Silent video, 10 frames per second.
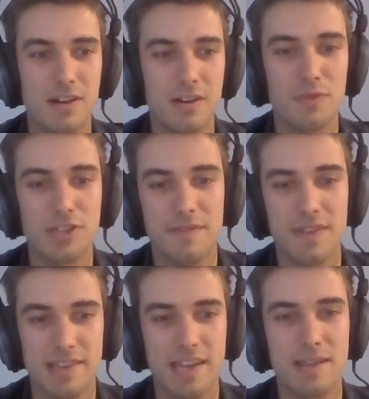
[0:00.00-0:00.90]
whichever
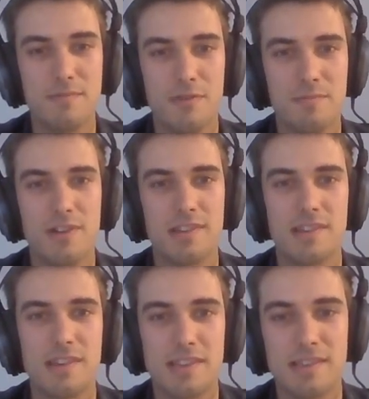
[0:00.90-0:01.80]
team or
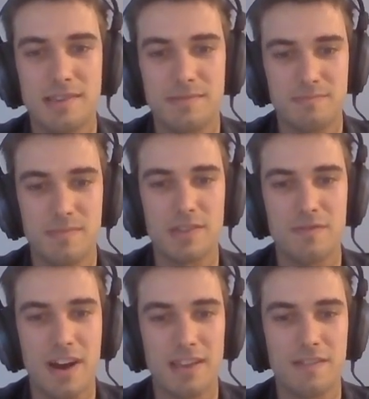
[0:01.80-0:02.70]
person is
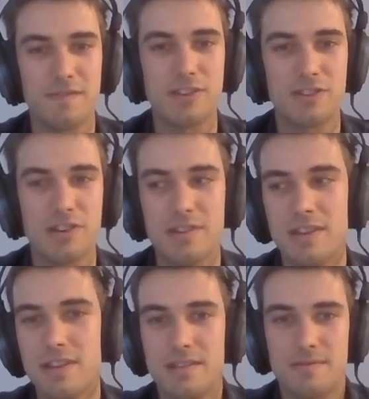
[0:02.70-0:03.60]
writing a feature,
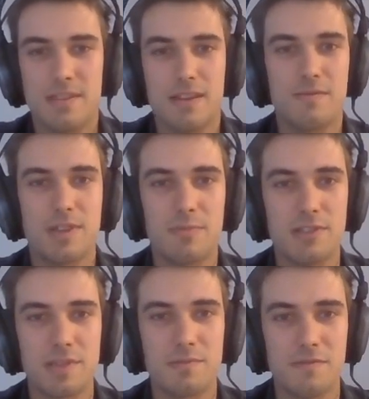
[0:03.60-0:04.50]
they're
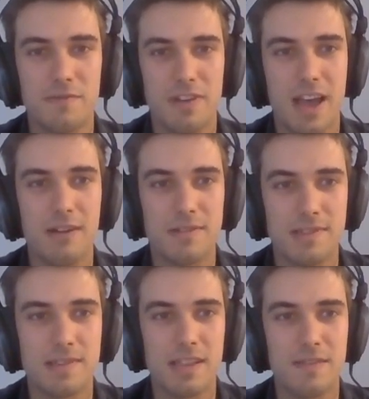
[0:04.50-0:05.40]
responsible for how
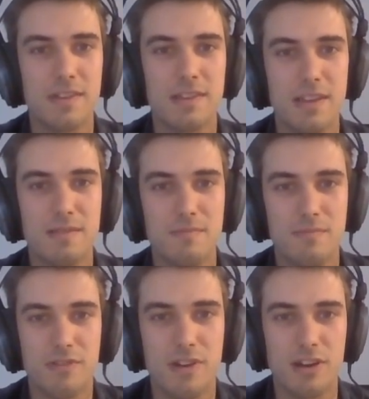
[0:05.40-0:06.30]
it's delivered in
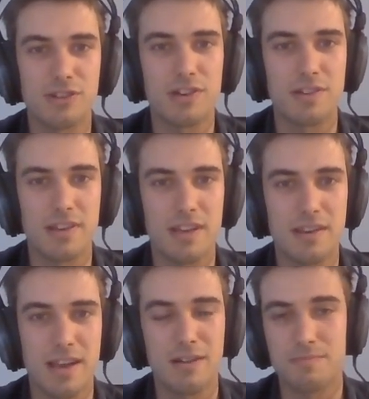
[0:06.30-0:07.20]
production
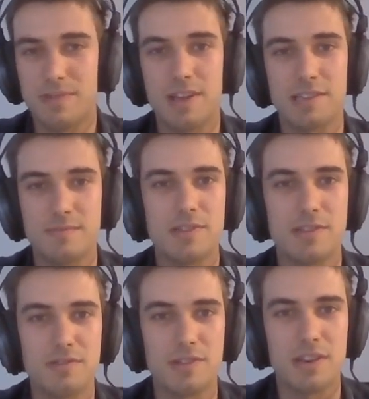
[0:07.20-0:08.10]
and how customers
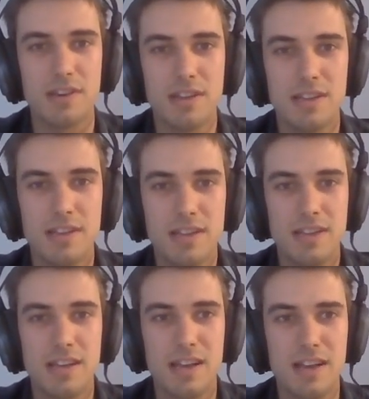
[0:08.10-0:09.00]
use it.
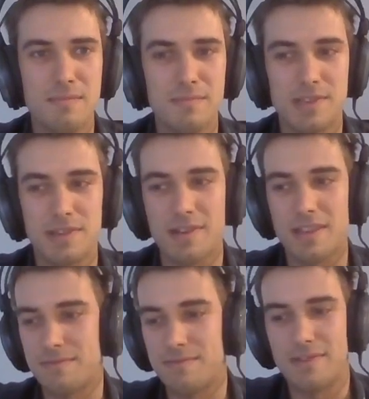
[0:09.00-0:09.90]
So I
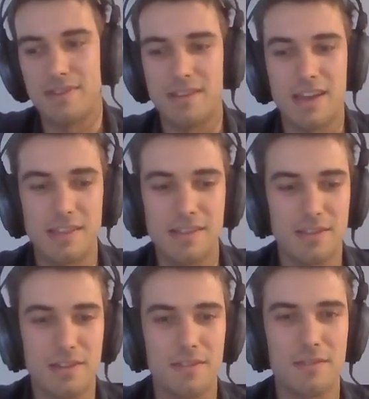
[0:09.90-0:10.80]
think, there's a
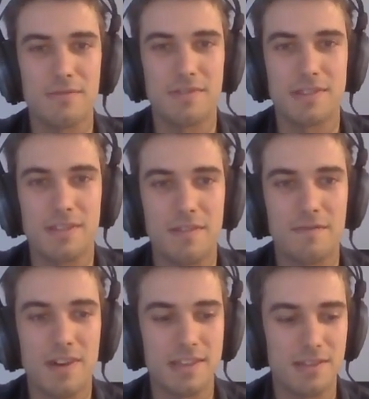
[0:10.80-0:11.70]
lot
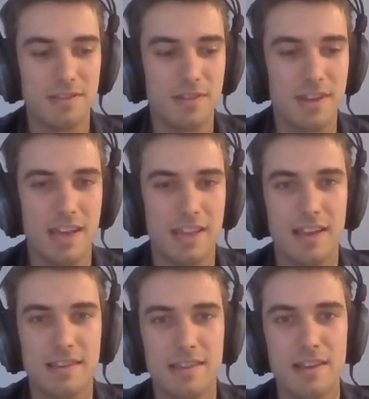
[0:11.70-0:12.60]
of ways that you can get
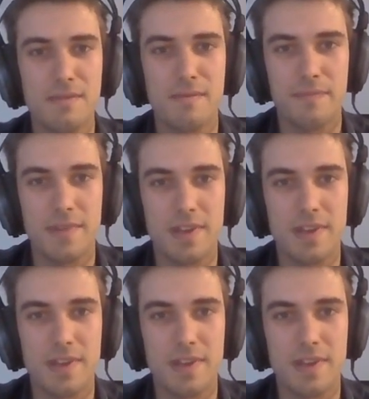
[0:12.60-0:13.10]
that done.